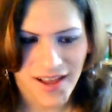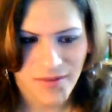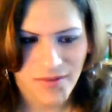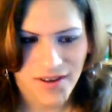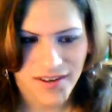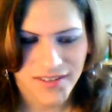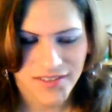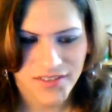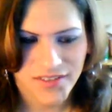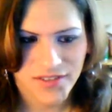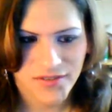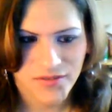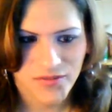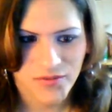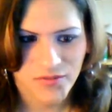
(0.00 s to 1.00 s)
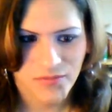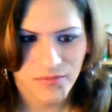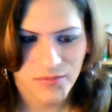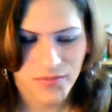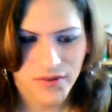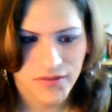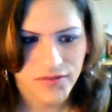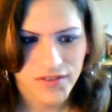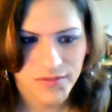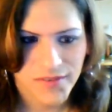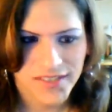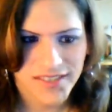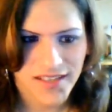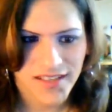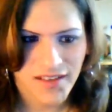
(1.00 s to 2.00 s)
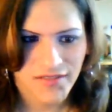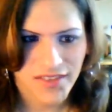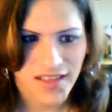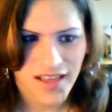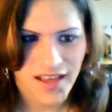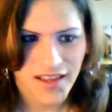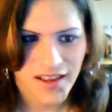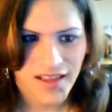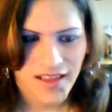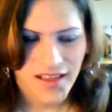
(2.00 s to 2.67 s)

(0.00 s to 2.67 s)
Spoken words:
I wanted to prove to myself that,